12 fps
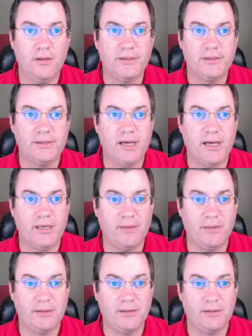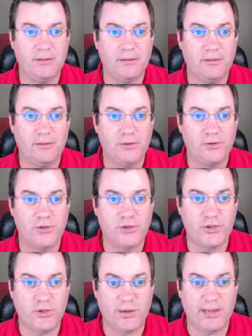Document.
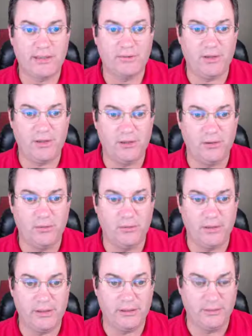Show active layer only.